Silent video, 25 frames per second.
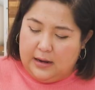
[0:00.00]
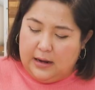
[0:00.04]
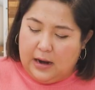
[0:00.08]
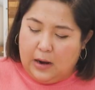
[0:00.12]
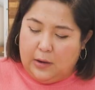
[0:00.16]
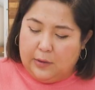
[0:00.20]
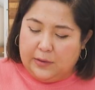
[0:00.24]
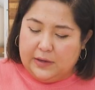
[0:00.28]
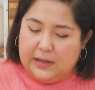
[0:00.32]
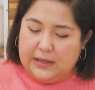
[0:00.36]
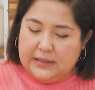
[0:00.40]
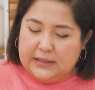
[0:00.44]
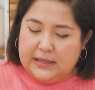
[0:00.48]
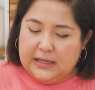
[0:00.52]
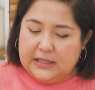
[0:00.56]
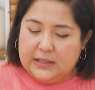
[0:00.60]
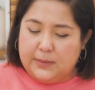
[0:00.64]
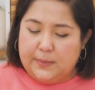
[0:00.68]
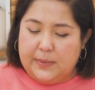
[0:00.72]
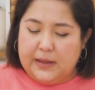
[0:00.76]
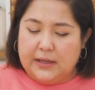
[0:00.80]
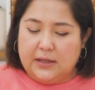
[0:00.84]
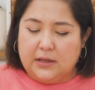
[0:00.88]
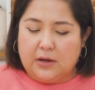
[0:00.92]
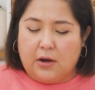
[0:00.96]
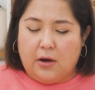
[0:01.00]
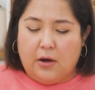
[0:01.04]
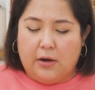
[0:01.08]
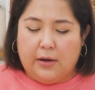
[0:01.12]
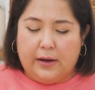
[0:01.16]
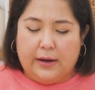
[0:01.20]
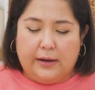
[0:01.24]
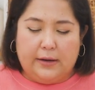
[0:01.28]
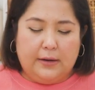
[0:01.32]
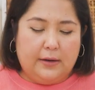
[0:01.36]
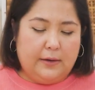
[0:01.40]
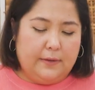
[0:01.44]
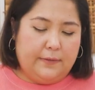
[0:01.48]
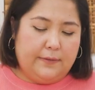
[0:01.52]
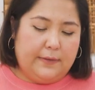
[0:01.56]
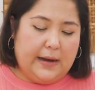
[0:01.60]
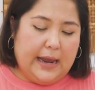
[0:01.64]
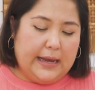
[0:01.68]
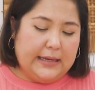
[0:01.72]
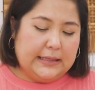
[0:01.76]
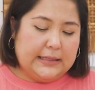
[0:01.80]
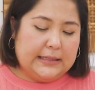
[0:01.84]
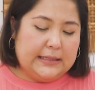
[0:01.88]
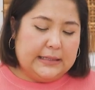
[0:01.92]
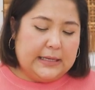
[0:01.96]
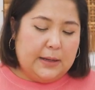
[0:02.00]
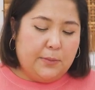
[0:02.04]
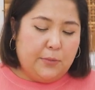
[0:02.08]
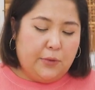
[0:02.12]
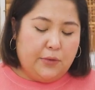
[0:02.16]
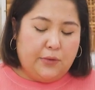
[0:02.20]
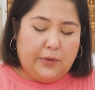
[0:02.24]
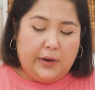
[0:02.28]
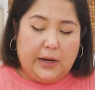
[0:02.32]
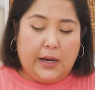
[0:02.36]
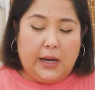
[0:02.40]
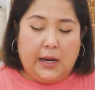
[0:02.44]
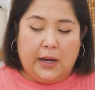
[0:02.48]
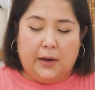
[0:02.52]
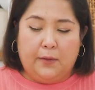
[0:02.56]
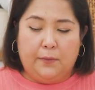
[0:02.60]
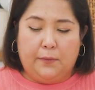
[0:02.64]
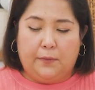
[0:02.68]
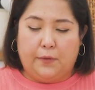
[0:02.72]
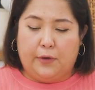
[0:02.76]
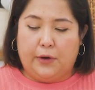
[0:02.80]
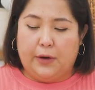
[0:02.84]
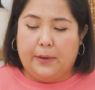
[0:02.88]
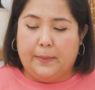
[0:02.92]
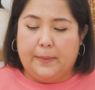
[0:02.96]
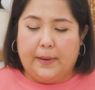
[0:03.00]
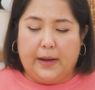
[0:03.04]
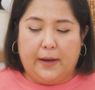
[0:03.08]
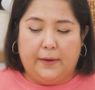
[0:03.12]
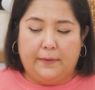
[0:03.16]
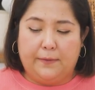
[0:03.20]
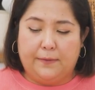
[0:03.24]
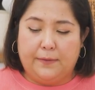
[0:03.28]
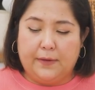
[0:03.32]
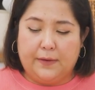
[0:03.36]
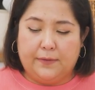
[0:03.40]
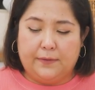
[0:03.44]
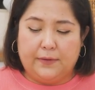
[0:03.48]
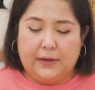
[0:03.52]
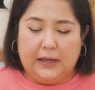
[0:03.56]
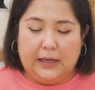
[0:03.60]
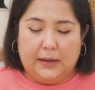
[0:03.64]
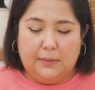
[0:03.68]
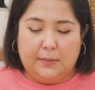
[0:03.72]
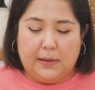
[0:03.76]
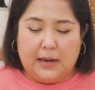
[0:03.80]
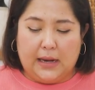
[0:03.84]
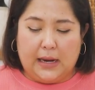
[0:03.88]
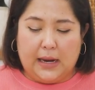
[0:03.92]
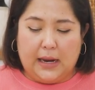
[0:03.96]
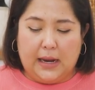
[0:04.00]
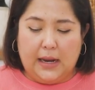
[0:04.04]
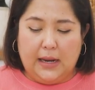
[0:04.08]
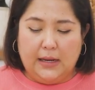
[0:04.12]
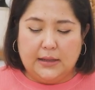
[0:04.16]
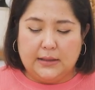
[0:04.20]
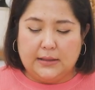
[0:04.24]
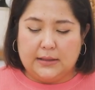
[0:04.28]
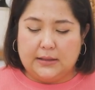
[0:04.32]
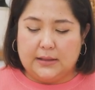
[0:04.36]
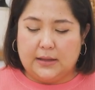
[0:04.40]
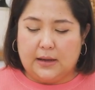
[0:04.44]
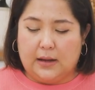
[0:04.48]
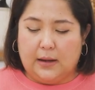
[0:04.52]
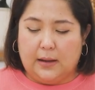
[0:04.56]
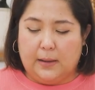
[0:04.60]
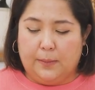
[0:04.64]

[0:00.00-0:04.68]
Now this has been kind of like simmering for about 15 minutes.